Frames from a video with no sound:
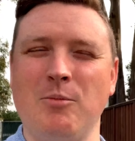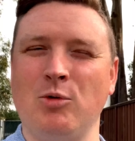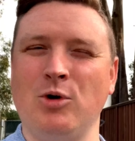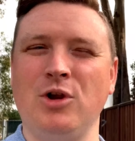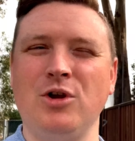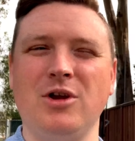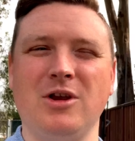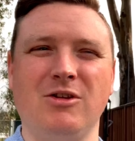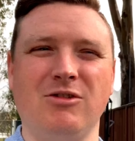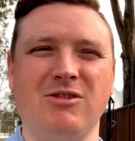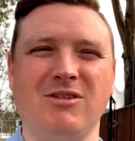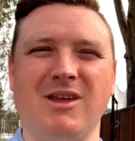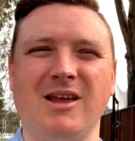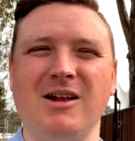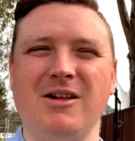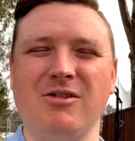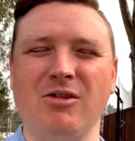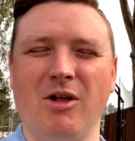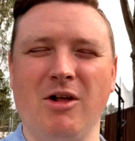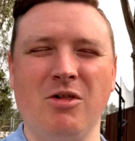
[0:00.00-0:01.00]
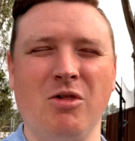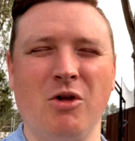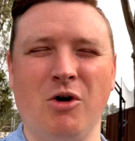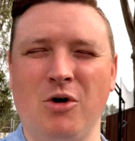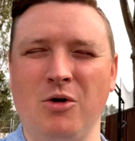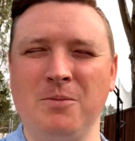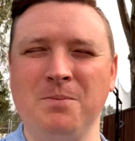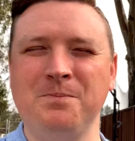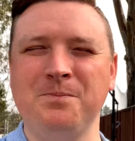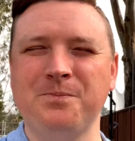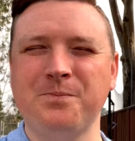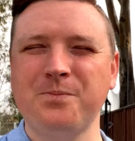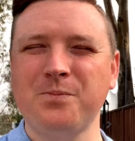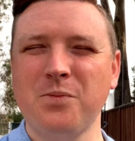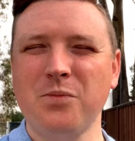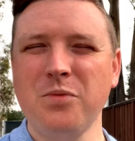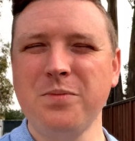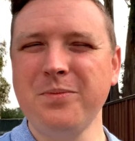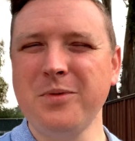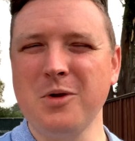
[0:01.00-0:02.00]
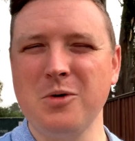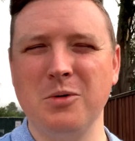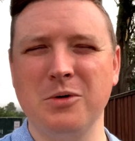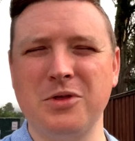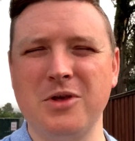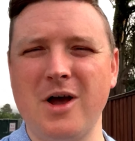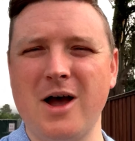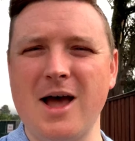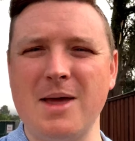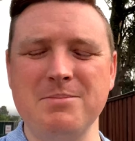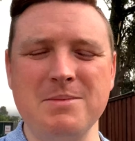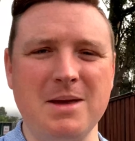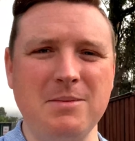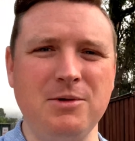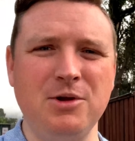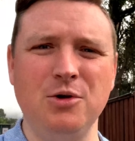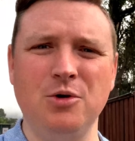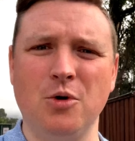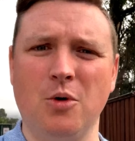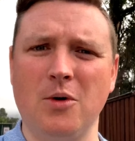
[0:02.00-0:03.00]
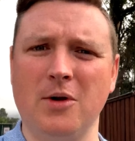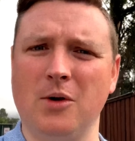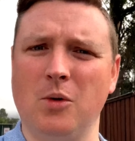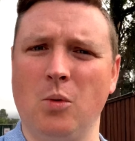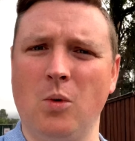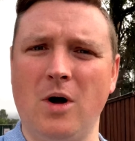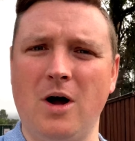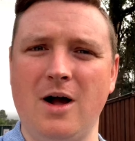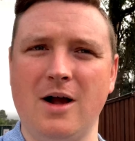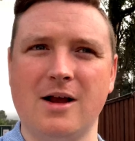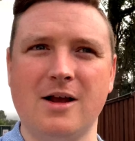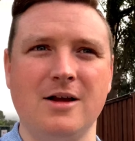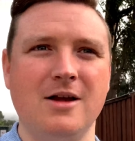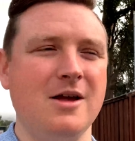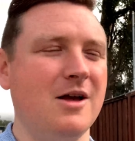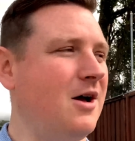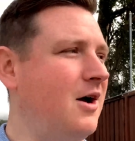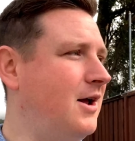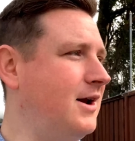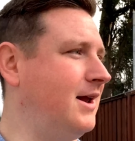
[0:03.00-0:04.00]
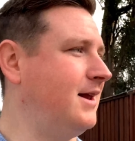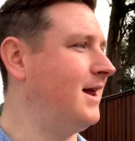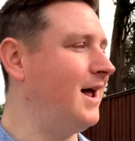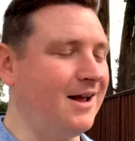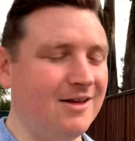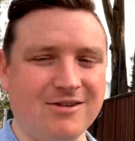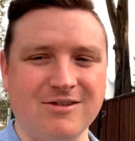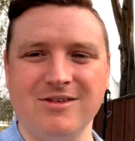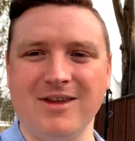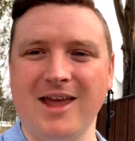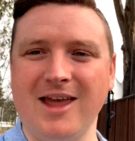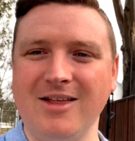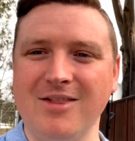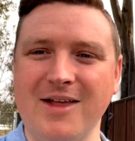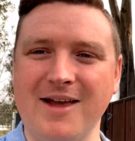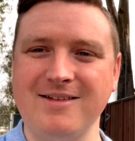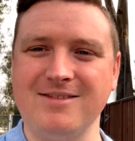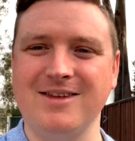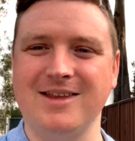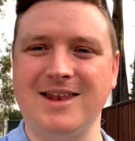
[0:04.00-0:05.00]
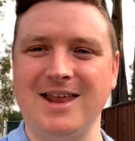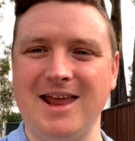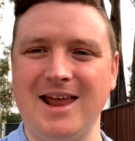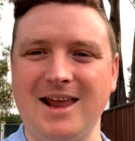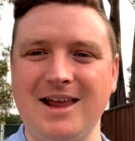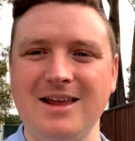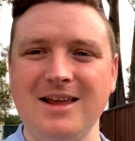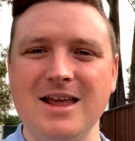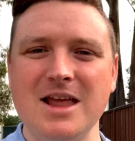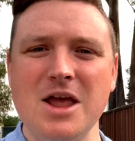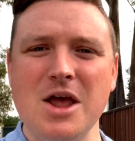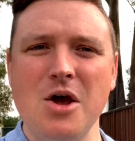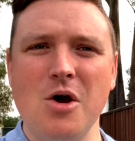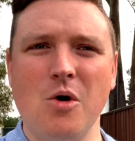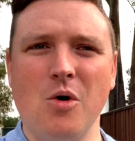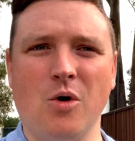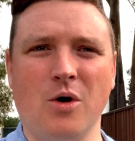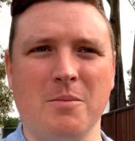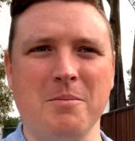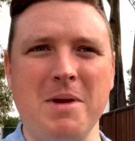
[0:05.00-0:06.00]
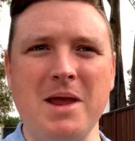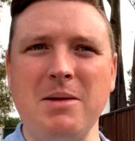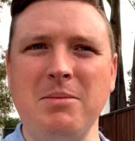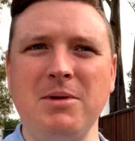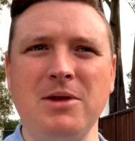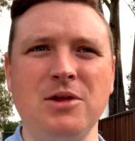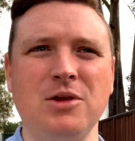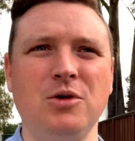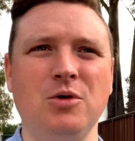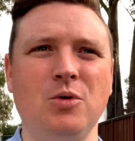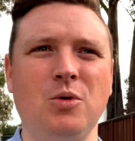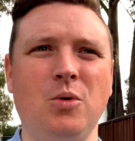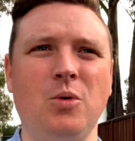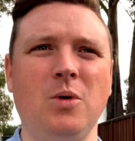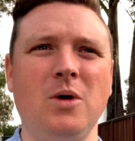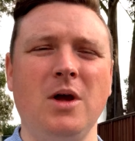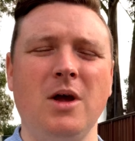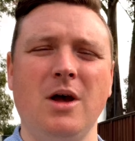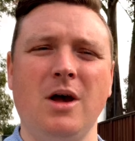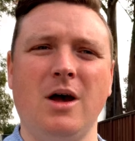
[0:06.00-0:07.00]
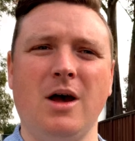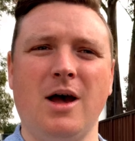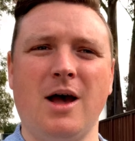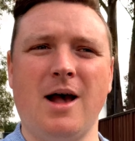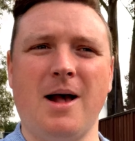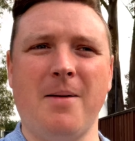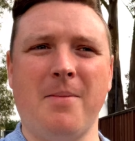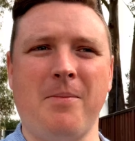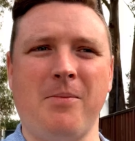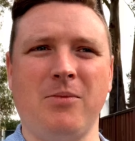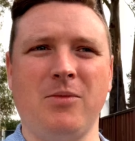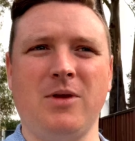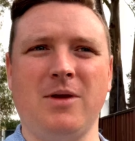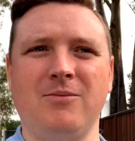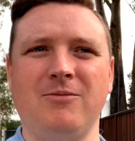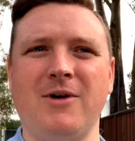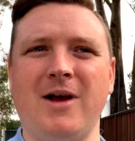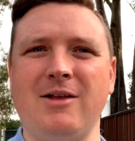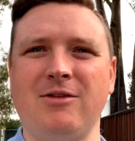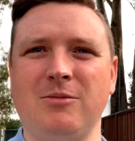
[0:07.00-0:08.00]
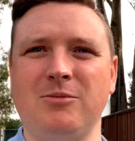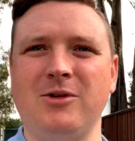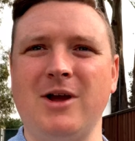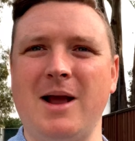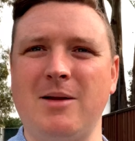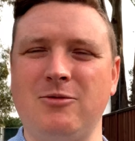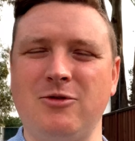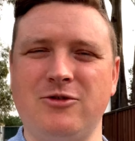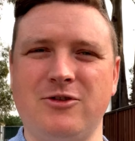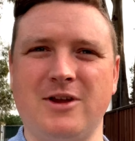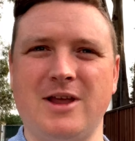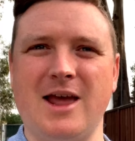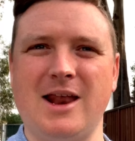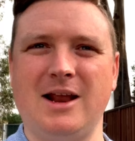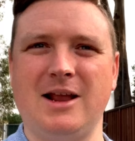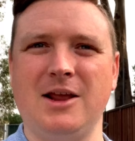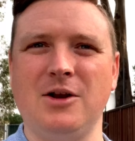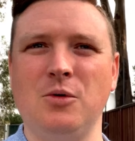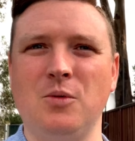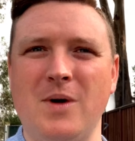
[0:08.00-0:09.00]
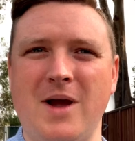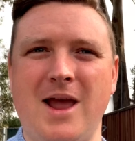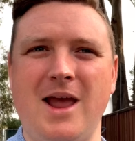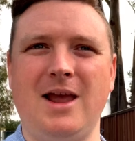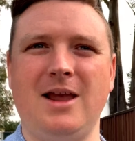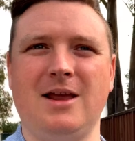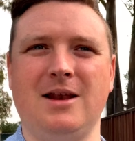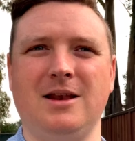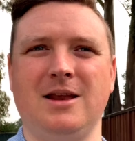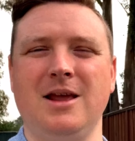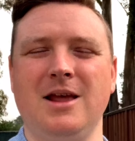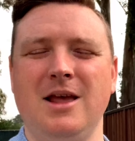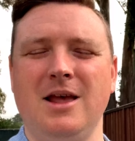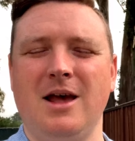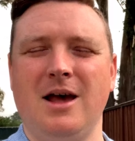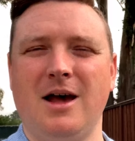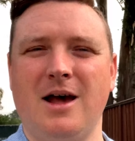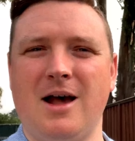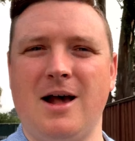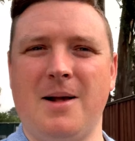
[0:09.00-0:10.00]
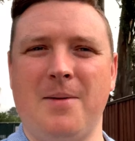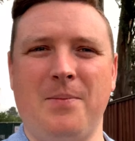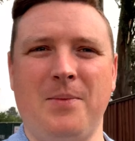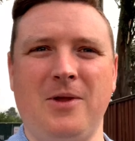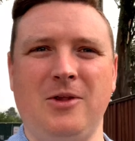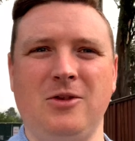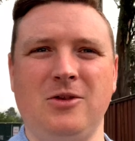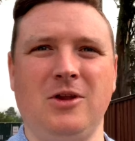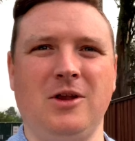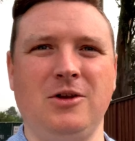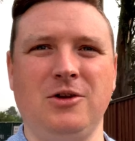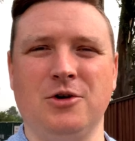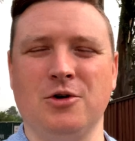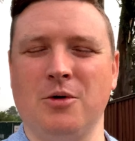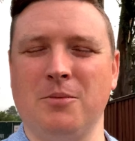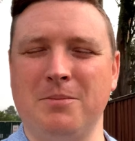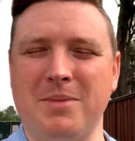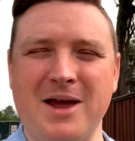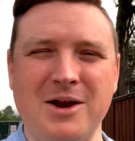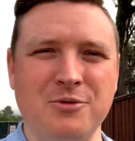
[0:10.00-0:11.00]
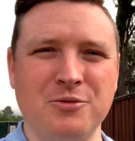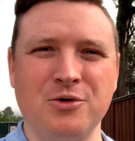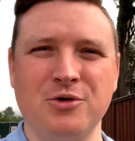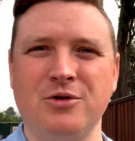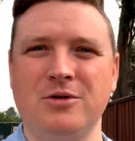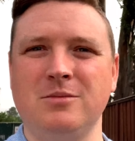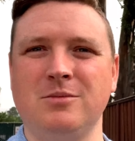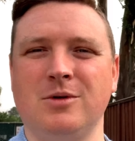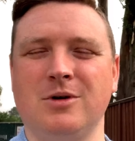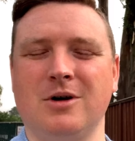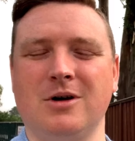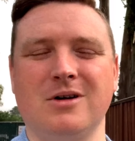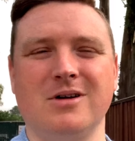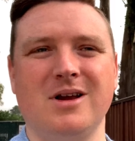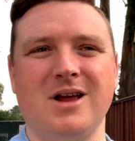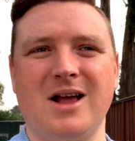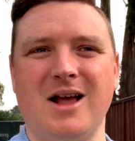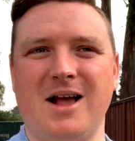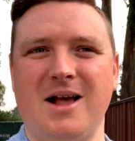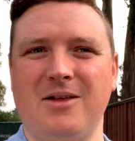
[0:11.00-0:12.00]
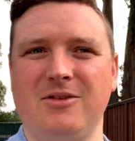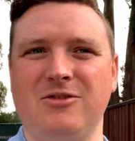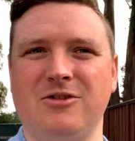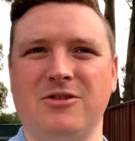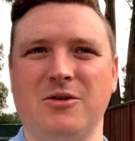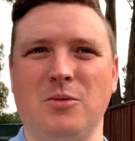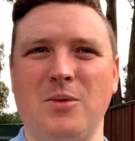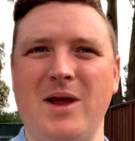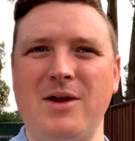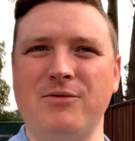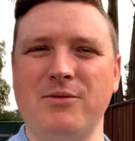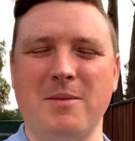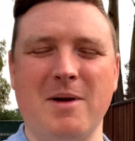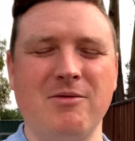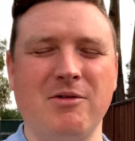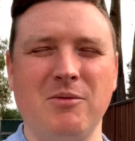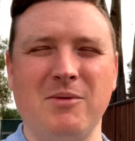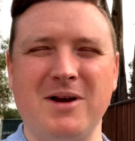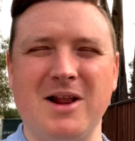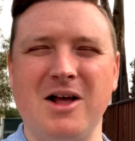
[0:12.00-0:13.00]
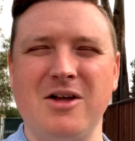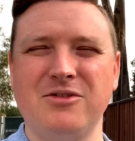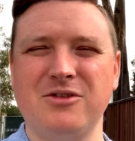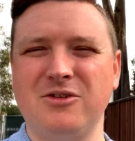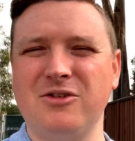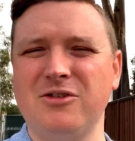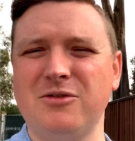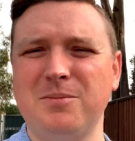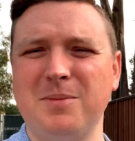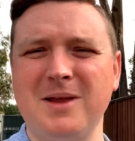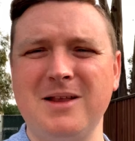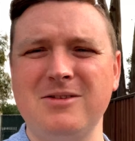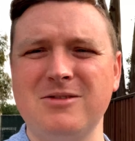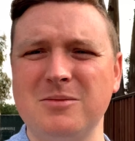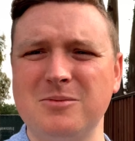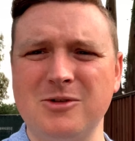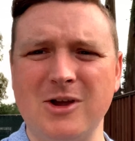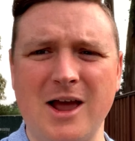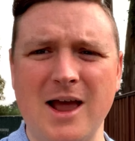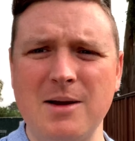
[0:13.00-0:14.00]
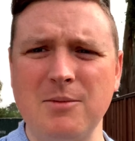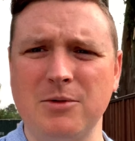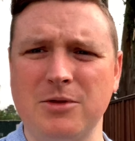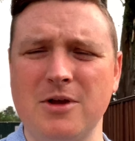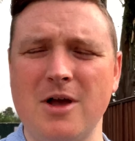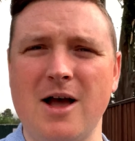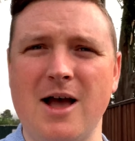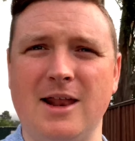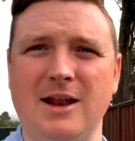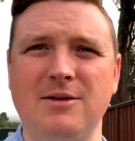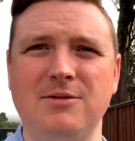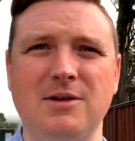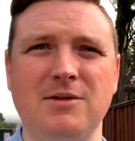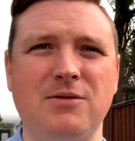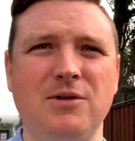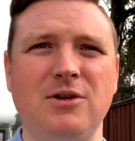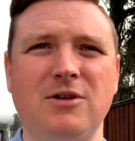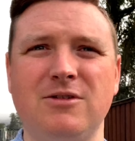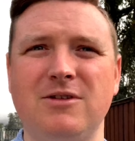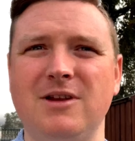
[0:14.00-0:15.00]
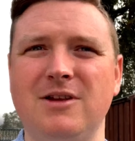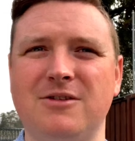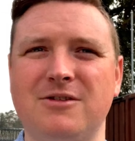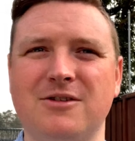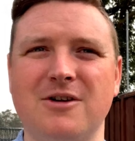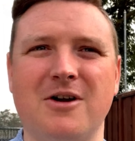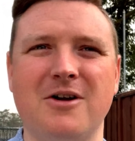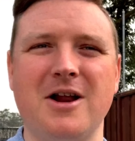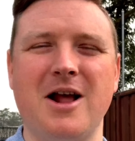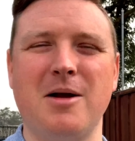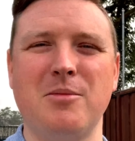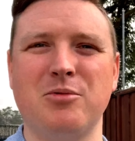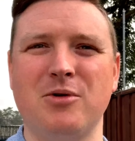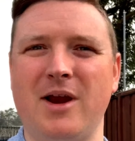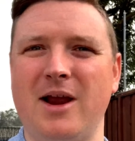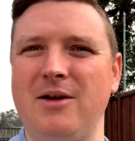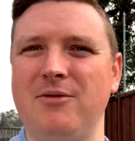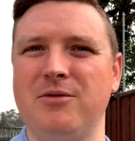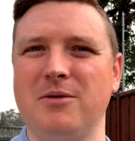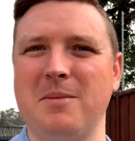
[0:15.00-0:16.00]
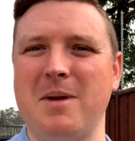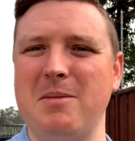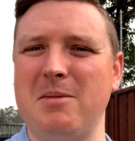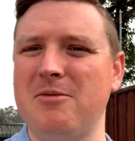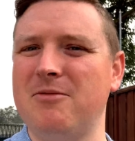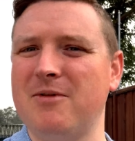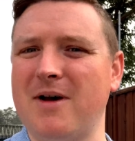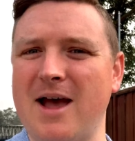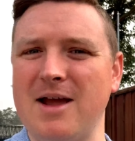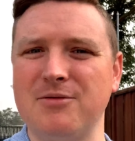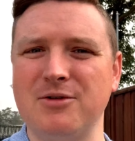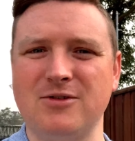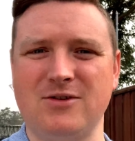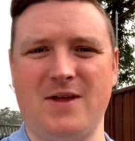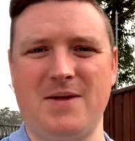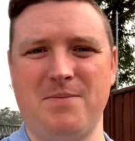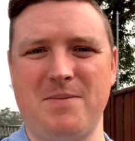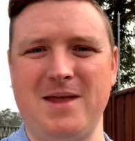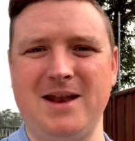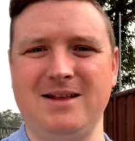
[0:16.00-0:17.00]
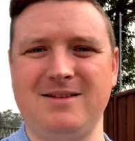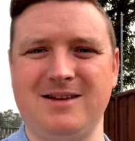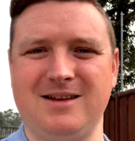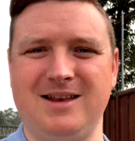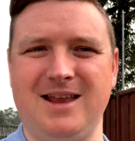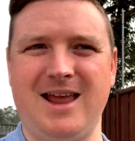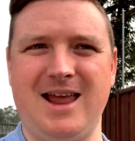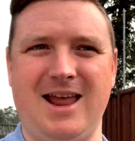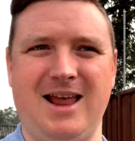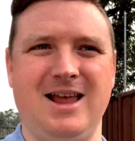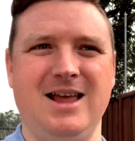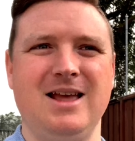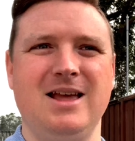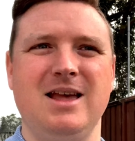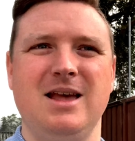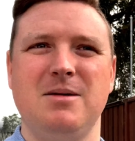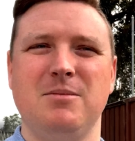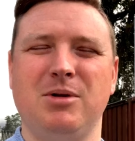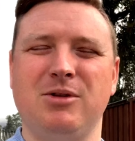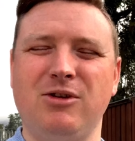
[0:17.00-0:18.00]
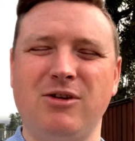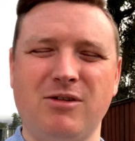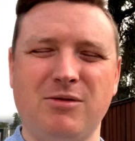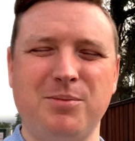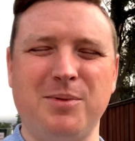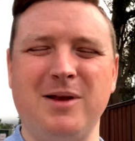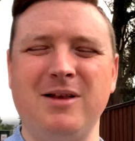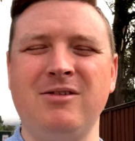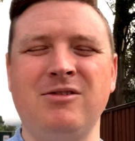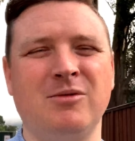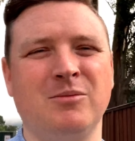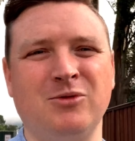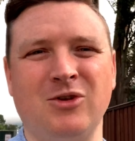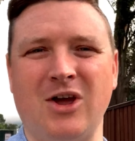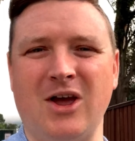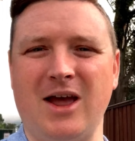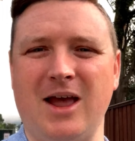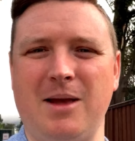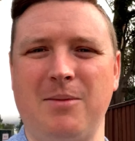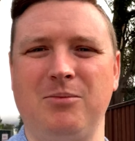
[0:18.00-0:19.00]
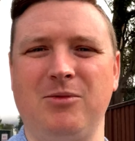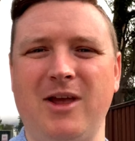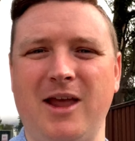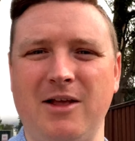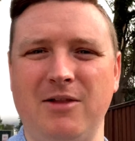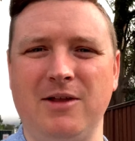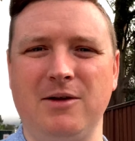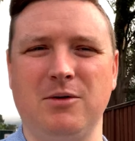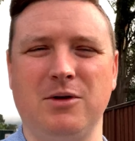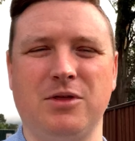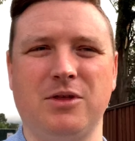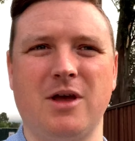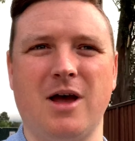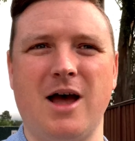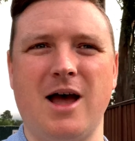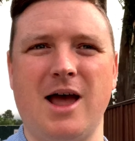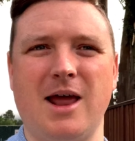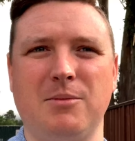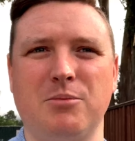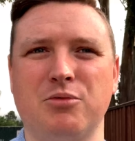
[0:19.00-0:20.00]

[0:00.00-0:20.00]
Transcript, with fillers: where you can just get alone with God. Maybe you go on a walk on a nice day like today, or maybe you um, can find some time just to kind of get away and um, in, in, your own bedroom or uh, just away from everyone else and just spend some time with God. Even if you just need to start out praying for maybe five or 10 minutes a day, but just spend some time daily with God.